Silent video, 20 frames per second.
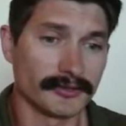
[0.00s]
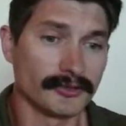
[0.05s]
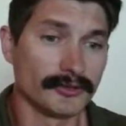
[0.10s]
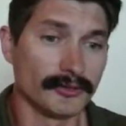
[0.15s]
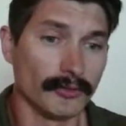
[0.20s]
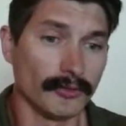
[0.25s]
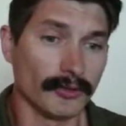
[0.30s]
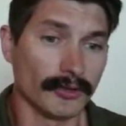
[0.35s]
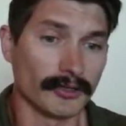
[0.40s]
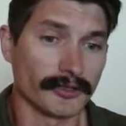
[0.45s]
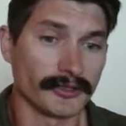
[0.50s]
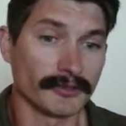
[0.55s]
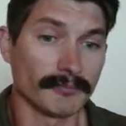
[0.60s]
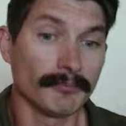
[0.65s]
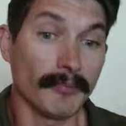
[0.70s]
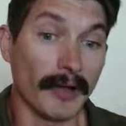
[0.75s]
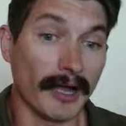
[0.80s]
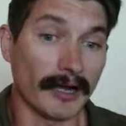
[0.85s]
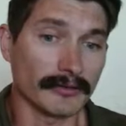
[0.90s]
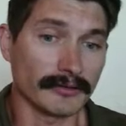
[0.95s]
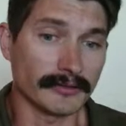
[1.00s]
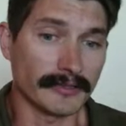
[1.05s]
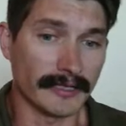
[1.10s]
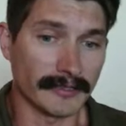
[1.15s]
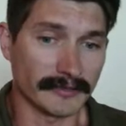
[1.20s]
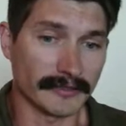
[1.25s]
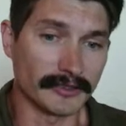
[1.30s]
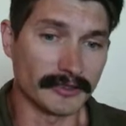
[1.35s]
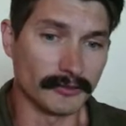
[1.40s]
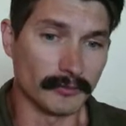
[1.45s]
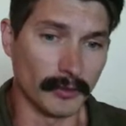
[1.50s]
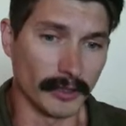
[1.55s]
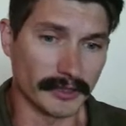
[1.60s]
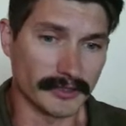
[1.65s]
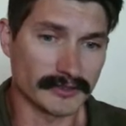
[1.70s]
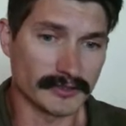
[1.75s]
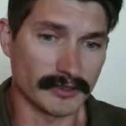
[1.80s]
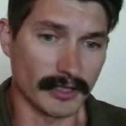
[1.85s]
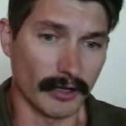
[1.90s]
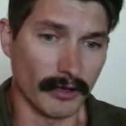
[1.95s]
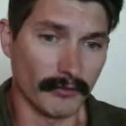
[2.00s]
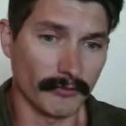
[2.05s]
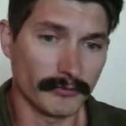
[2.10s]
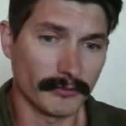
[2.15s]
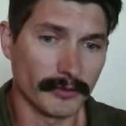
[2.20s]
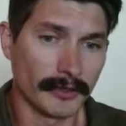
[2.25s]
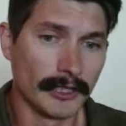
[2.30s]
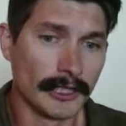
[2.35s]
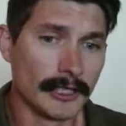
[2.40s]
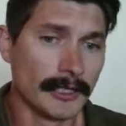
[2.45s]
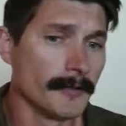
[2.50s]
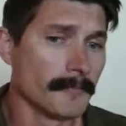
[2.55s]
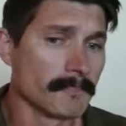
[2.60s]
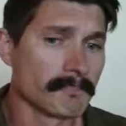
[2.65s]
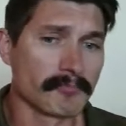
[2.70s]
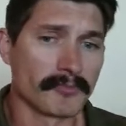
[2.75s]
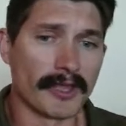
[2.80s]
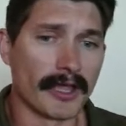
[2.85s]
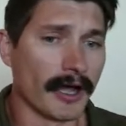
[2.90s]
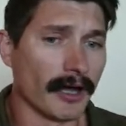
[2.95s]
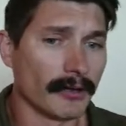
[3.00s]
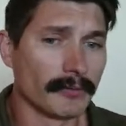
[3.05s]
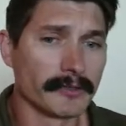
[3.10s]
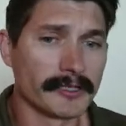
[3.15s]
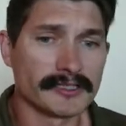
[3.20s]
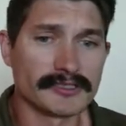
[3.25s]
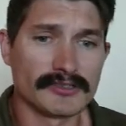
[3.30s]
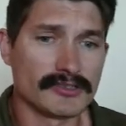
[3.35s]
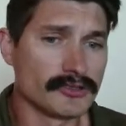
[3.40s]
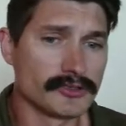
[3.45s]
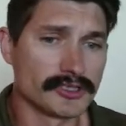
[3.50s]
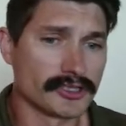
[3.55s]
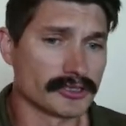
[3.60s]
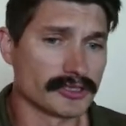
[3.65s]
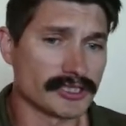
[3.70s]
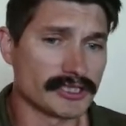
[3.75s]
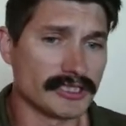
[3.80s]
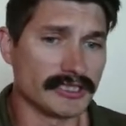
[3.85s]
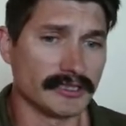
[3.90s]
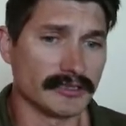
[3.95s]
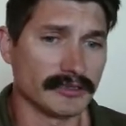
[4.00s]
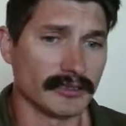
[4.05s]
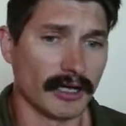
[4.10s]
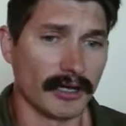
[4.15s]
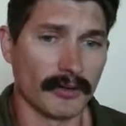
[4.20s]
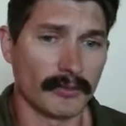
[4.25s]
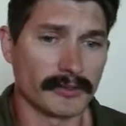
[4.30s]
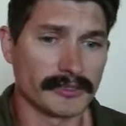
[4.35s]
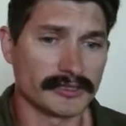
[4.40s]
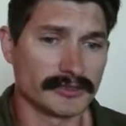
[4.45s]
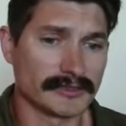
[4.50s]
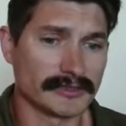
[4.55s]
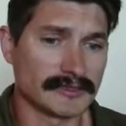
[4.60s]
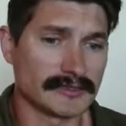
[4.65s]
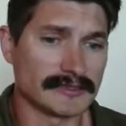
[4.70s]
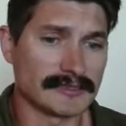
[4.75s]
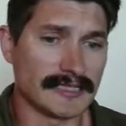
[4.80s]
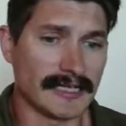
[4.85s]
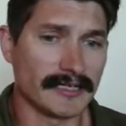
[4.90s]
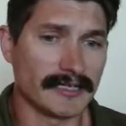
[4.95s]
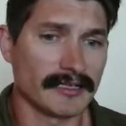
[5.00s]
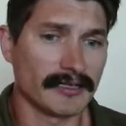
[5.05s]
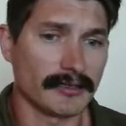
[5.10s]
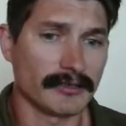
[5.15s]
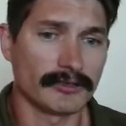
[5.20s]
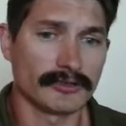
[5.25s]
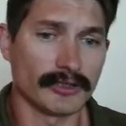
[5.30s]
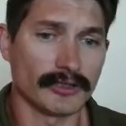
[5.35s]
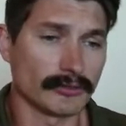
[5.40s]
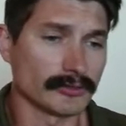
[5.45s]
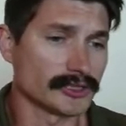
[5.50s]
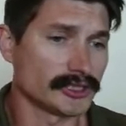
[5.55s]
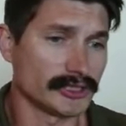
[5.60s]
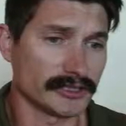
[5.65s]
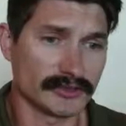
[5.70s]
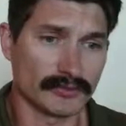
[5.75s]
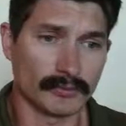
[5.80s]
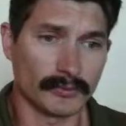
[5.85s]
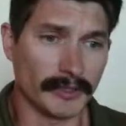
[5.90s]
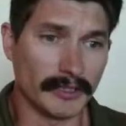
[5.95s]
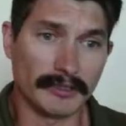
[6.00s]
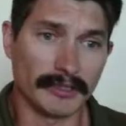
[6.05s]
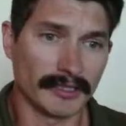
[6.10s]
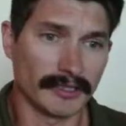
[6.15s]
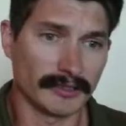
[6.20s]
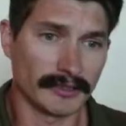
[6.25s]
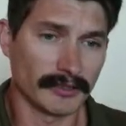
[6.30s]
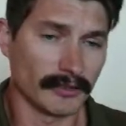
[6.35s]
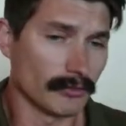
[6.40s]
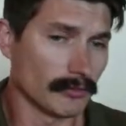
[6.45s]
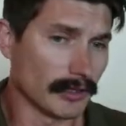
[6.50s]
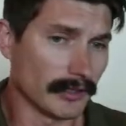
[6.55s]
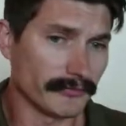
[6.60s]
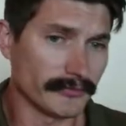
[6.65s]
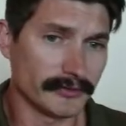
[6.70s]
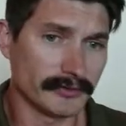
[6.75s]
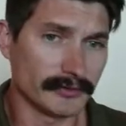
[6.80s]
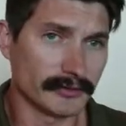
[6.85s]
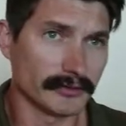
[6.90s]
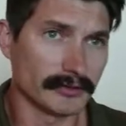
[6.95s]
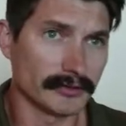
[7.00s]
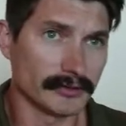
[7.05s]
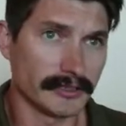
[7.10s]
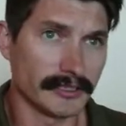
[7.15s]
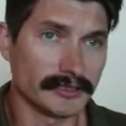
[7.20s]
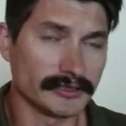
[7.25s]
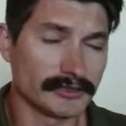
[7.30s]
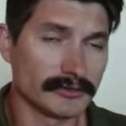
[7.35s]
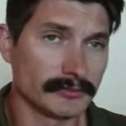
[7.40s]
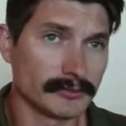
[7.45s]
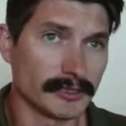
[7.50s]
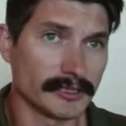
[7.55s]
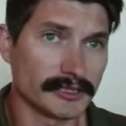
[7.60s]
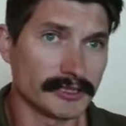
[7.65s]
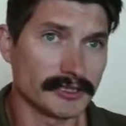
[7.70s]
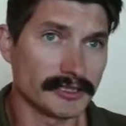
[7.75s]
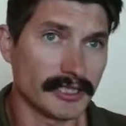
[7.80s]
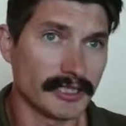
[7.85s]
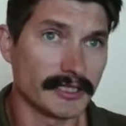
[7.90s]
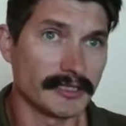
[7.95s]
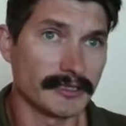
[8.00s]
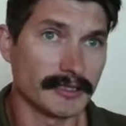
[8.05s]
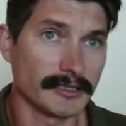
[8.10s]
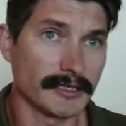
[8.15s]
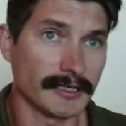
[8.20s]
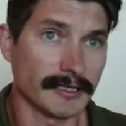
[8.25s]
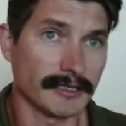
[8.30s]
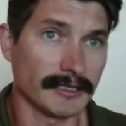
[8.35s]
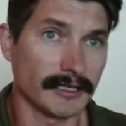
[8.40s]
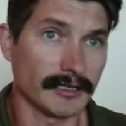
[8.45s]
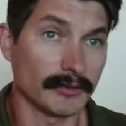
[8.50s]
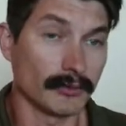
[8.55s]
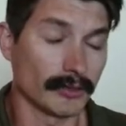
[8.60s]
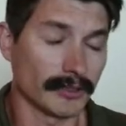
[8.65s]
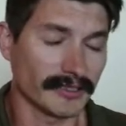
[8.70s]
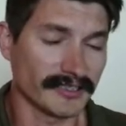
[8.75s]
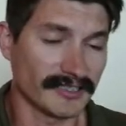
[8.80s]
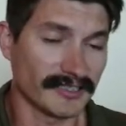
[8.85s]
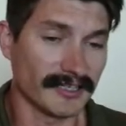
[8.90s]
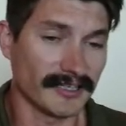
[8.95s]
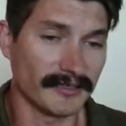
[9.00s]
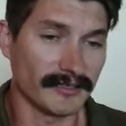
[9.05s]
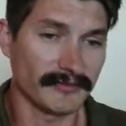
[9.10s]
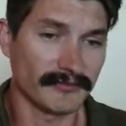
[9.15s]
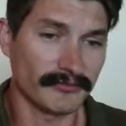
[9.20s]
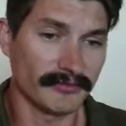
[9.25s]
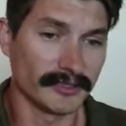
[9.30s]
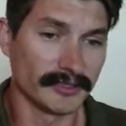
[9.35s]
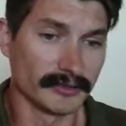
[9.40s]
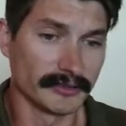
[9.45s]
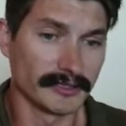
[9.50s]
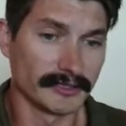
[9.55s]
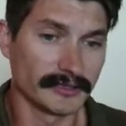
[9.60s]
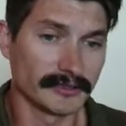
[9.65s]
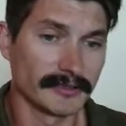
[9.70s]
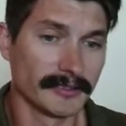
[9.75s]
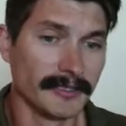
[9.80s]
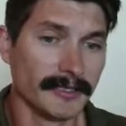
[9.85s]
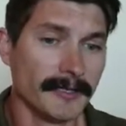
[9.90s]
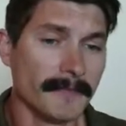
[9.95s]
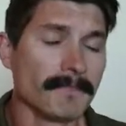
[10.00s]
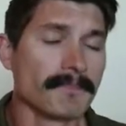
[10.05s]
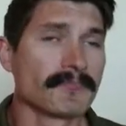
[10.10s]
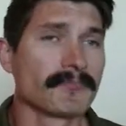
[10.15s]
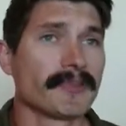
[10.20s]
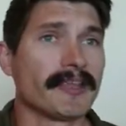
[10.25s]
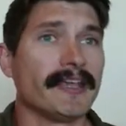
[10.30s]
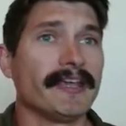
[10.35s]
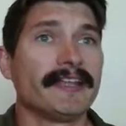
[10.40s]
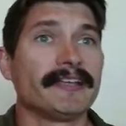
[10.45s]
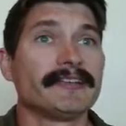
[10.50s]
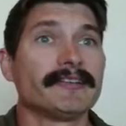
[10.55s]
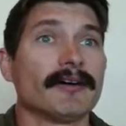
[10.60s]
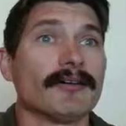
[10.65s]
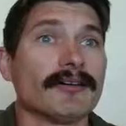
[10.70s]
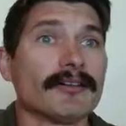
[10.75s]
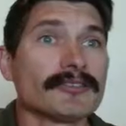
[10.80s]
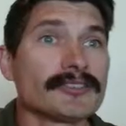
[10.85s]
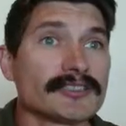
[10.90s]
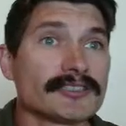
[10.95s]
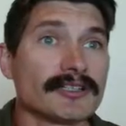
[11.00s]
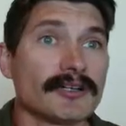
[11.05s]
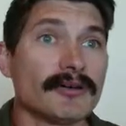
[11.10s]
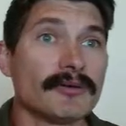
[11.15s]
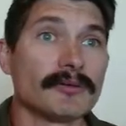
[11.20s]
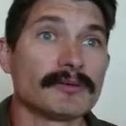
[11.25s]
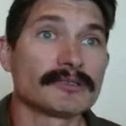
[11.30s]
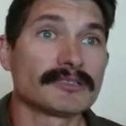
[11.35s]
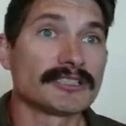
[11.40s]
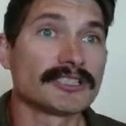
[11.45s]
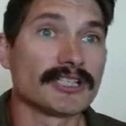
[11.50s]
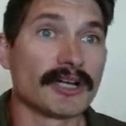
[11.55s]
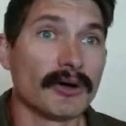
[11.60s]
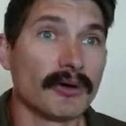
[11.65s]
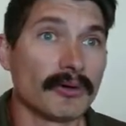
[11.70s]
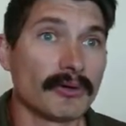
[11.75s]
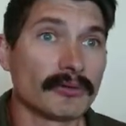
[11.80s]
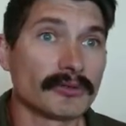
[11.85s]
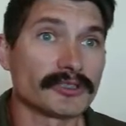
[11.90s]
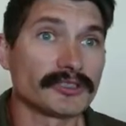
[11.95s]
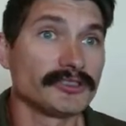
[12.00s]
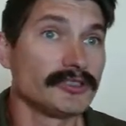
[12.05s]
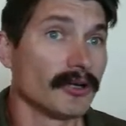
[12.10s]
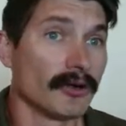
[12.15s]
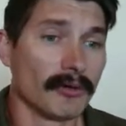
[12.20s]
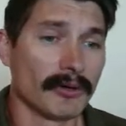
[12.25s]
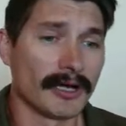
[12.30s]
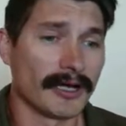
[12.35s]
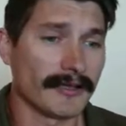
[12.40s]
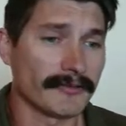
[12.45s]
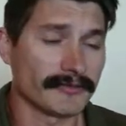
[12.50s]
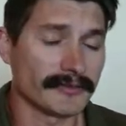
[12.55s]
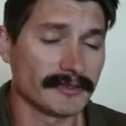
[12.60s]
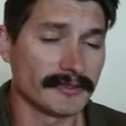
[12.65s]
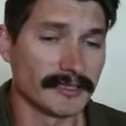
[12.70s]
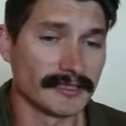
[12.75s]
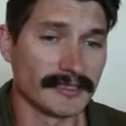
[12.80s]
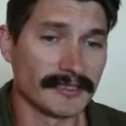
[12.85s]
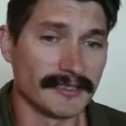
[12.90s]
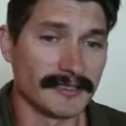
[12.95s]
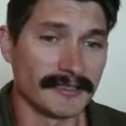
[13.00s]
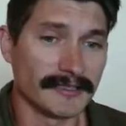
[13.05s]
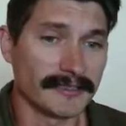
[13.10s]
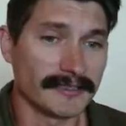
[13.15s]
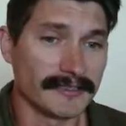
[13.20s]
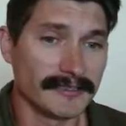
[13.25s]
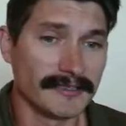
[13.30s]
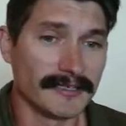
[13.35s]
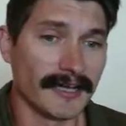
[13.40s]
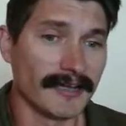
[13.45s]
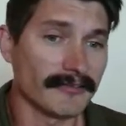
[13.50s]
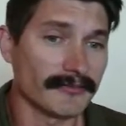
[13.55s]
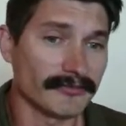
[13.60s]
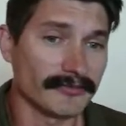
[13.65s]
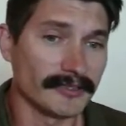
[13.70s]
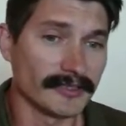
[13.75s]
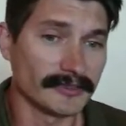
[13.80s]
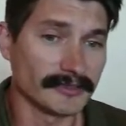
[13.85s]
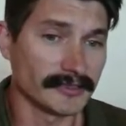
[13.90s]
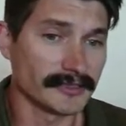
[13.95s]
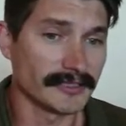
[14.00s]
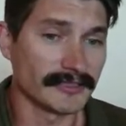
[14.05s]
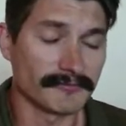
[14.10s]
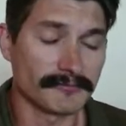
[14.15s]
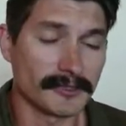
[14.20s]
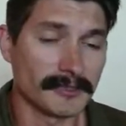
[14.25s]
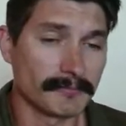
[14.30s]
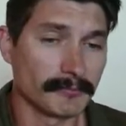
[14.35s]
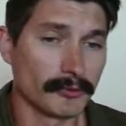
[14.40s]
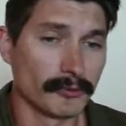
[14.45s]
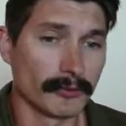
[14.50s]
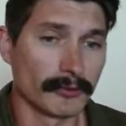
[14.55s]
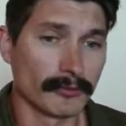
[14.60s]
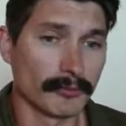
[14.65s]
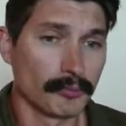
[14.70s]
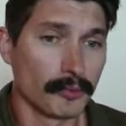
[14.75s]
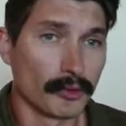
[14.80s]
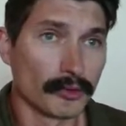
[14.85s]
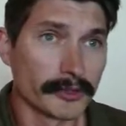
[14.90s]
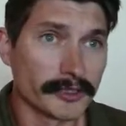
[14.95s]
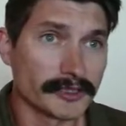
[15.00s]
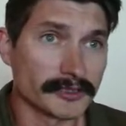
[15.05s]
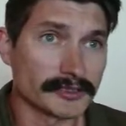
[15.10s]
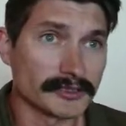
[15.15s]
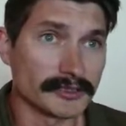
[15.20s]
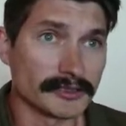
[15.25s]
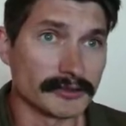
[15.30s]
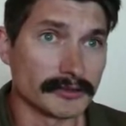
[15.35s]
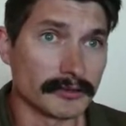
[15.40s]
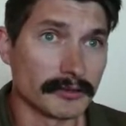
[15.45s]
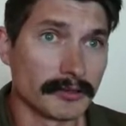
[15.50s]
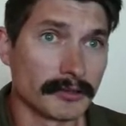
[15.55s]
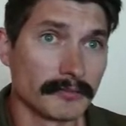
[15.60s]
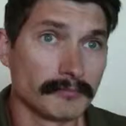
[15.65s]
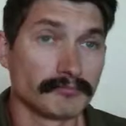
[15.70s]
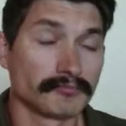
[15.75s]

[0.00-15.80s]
your bottleneck that you want to solve. Always use your sheet. Always use the data. Don't just wing it. Go off of your intuition or gut feeling. And also don't go off the gut feeling of people who are reporting to you.